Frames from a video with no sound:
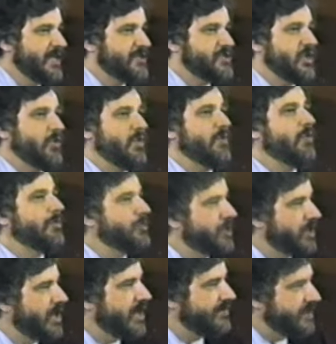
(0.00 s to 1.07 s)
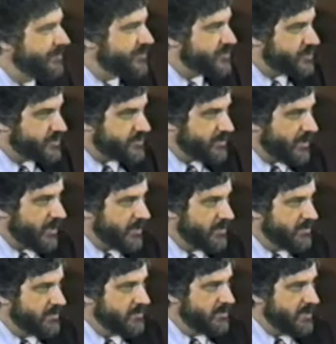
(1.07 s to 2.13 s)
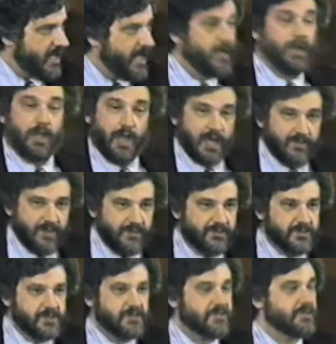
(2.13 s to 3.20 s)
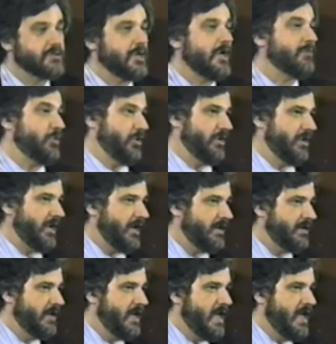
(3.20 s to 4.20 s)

So we won't put a lot of emphasis on it. And a lot of emphasis is not put on it.